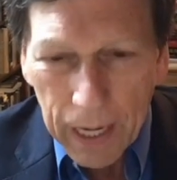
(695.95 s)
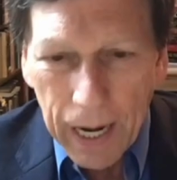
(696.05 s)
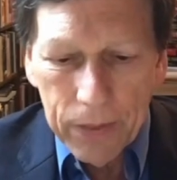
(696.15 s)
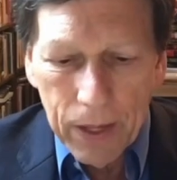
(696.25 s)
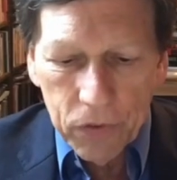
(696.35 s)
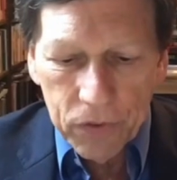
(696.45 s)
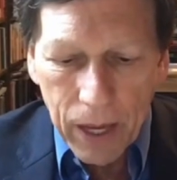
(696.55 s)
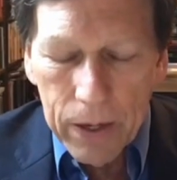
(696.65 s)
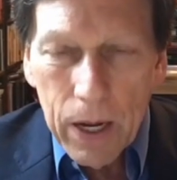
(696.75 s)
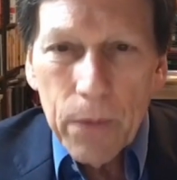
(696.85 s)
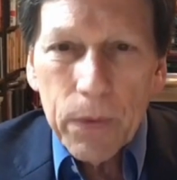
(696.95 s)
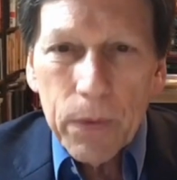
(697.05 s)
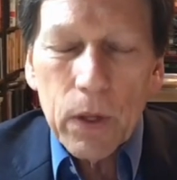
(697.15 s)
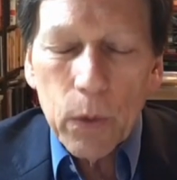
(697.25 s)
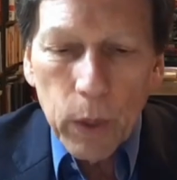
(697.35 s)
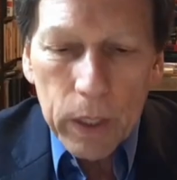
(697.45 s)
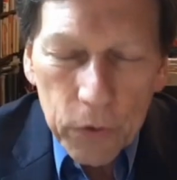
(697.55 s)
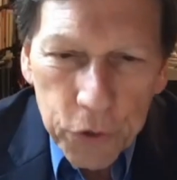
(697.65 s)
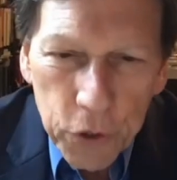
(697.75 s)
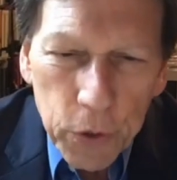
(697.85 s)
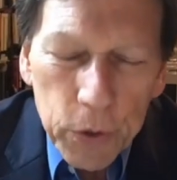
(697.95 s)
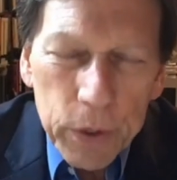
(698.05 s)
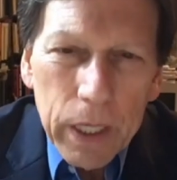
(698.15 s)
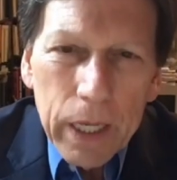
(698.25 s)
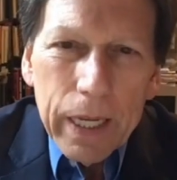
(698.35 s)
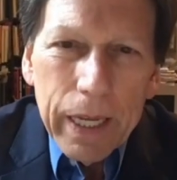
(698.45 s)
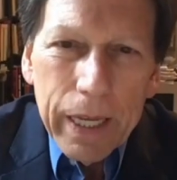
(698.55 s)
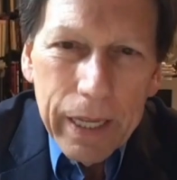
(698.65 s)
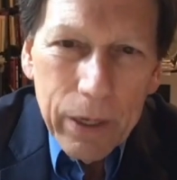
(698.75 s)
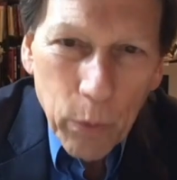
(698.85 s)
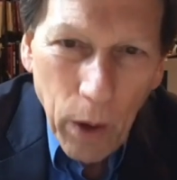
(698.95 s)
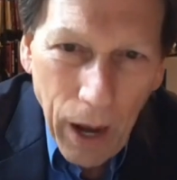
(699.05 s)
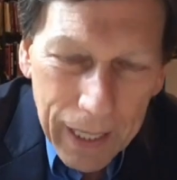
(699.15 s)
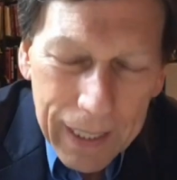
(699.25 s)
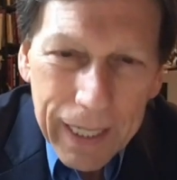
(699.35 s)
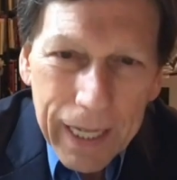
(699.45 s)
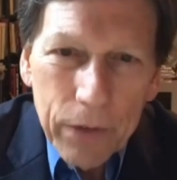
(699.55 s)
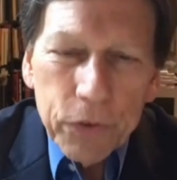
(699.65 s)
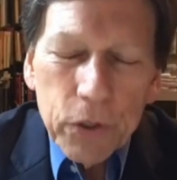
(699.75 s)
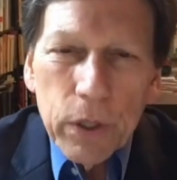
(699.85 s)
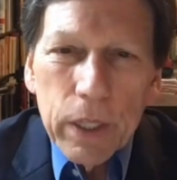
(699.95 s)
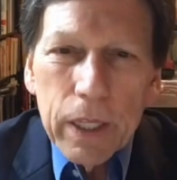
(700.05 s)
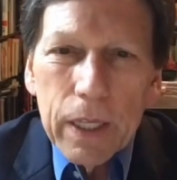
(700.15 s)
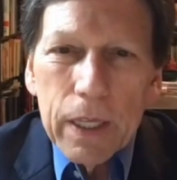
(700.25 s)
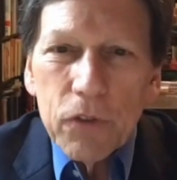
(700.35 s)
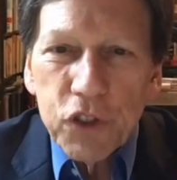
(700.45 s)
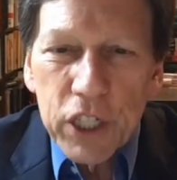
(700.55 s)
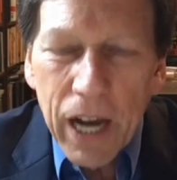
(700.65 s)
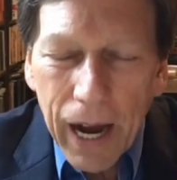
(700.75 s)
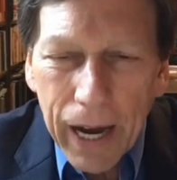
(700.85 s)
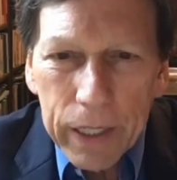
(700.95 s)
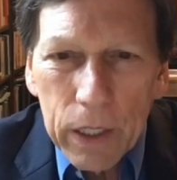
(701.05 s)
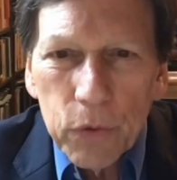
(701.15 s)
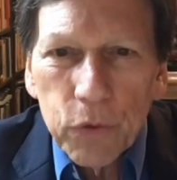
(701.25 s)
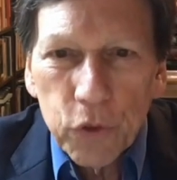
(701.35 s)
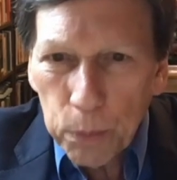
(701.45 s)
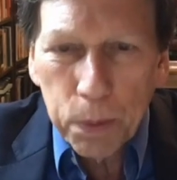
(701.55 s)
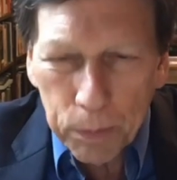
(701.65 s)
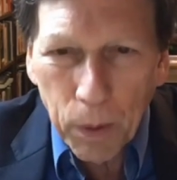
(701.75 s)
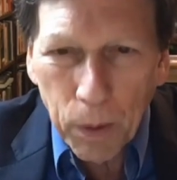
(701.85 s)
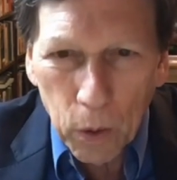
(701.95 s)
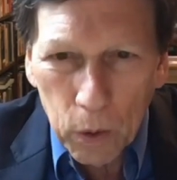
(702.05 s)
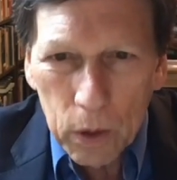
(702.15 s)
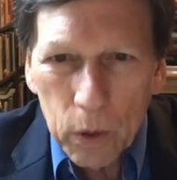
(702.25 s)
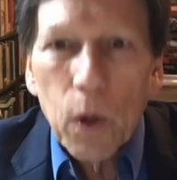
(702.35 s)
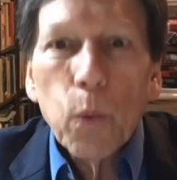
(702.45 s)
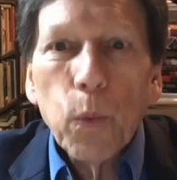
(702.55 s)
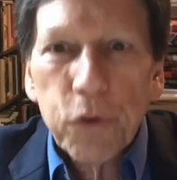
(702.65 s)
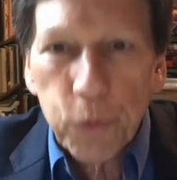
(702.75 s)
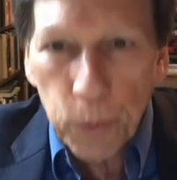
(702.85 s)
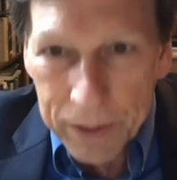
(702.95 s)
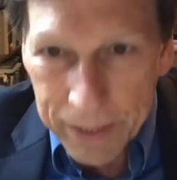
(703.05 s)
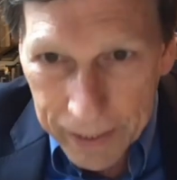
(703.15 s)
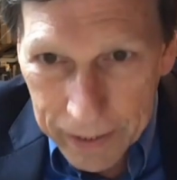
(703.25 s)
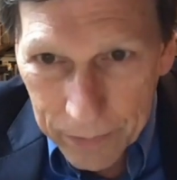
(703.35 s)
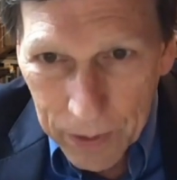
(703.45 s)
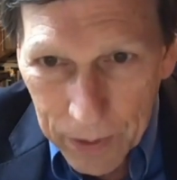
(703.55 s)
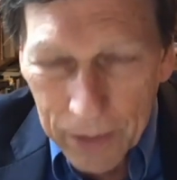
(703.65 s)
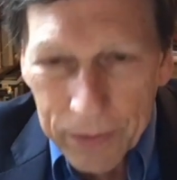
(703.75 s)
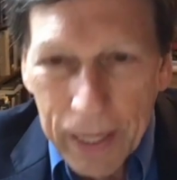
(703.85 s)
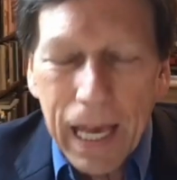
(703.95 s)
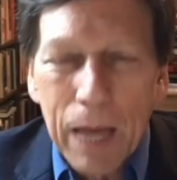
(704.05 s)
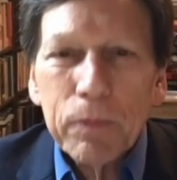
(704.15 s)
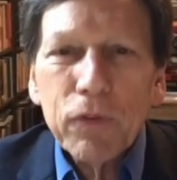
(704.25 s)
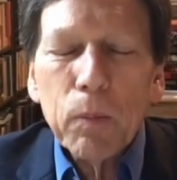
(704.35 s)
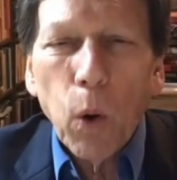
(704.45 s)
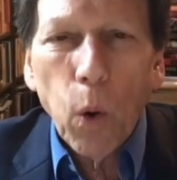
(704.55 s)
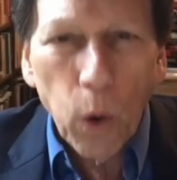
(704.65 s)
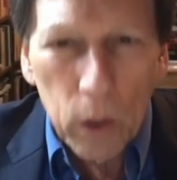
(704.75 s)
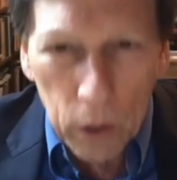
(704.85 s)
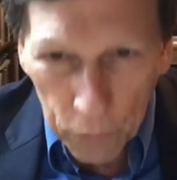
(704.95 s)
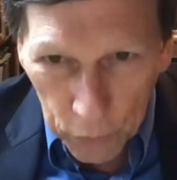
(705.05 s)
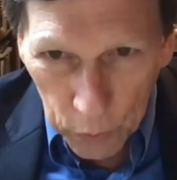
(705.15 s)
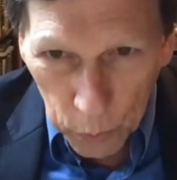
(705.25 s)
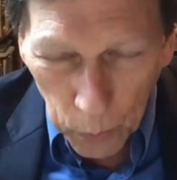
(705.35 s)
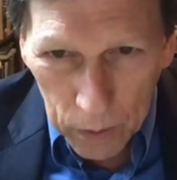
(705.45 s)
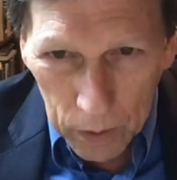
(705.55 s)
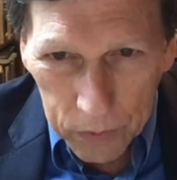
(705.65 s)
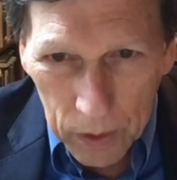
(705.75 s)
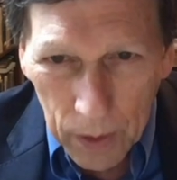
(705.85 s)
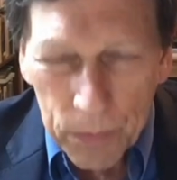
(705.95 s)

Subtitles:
And they say we're going to turn Iraq into the jihadi Super Bowl, which we did. They came from all over the world